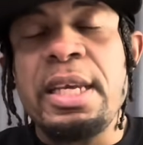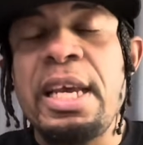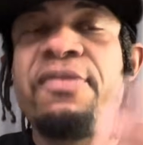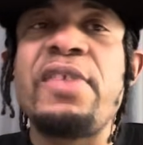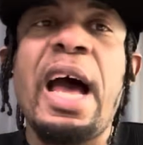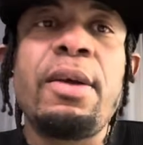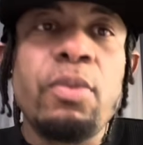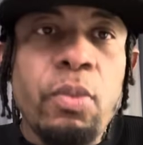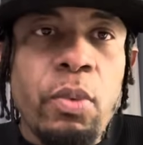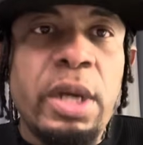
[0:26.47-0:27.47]
if not
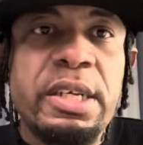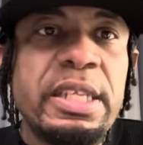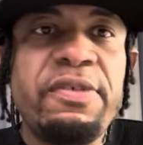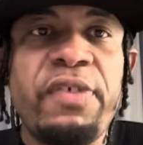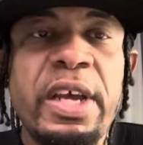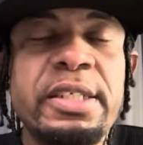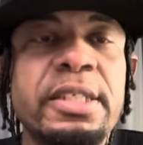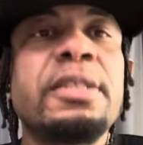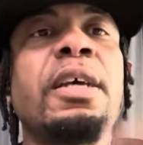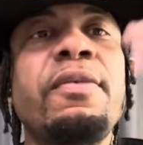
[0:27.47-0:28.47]
one of the
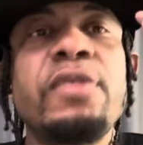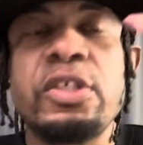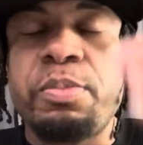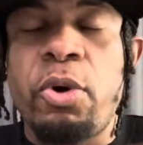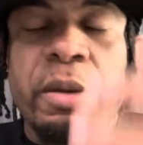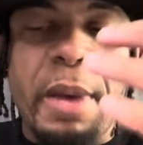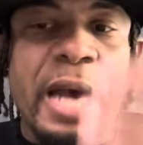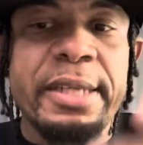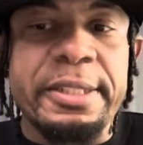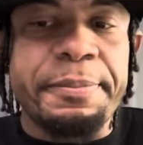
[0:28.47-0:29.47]
faces, of the sport of
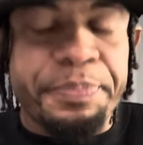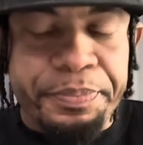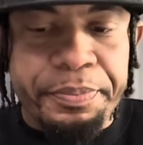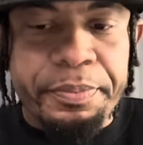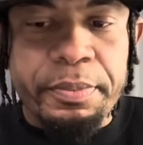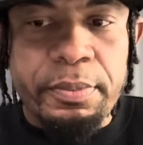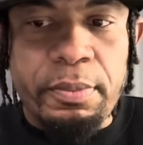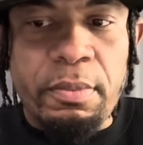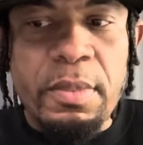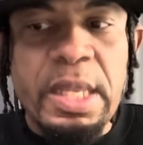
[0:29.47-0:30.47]
boxing.
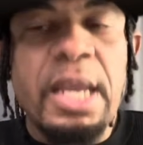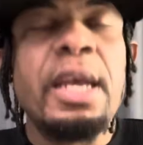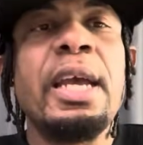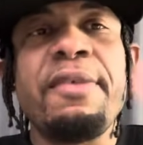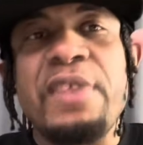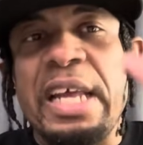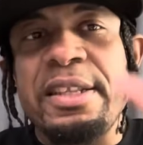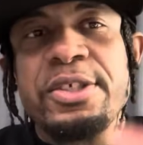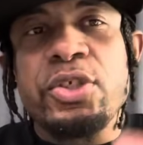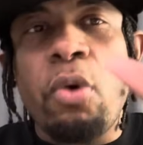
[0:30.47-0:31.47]
If not
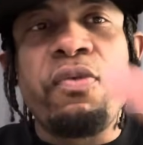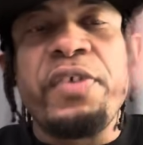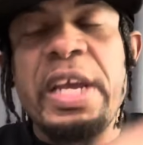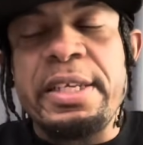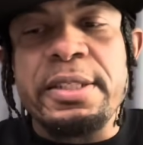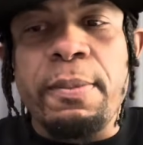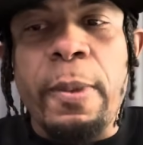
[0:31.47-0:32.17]
the sole face,